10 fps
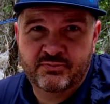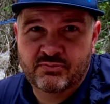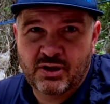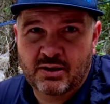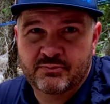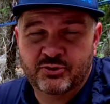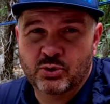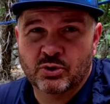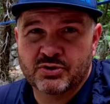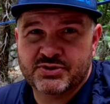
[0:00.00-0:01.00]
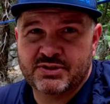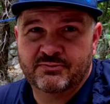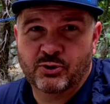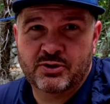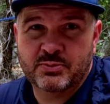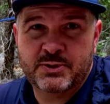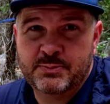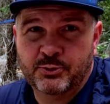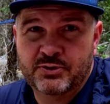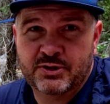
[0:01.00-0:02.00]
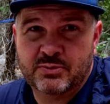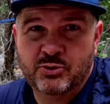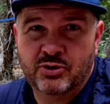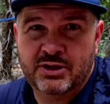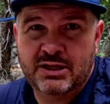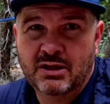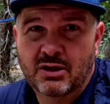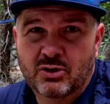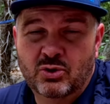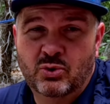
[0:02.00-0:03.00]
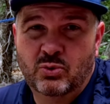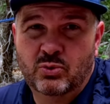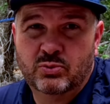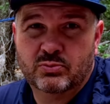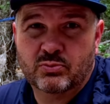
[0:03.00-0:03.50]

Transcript: viewers and for other people in the community who